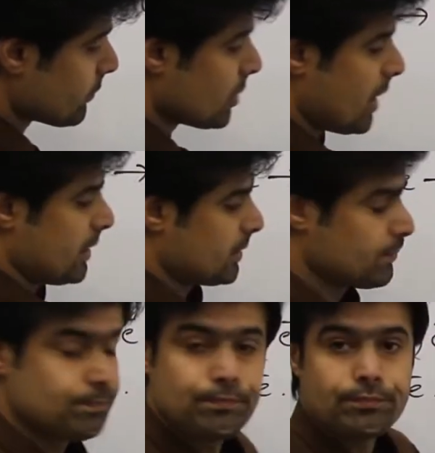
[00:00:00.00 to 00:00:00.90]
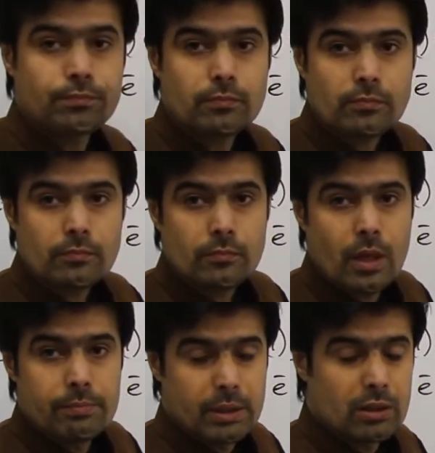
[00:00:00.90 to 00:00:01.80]
size,
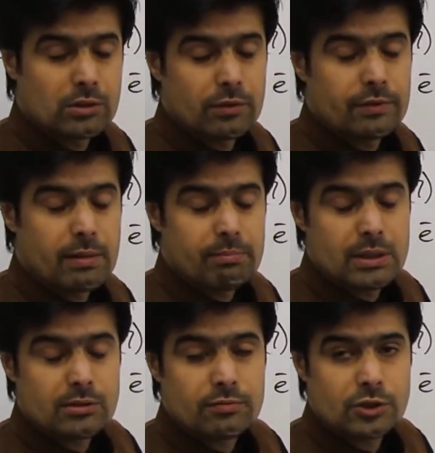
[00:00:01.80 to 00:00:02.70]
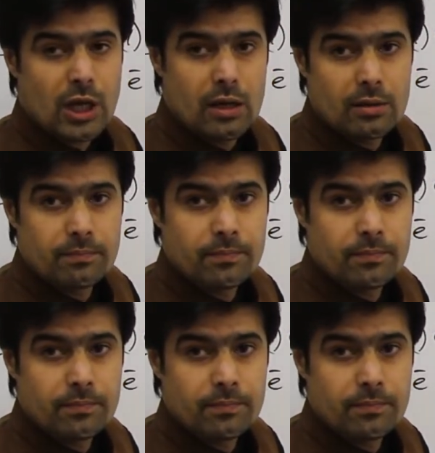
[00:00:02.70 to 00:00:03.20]
because of numbers of shell.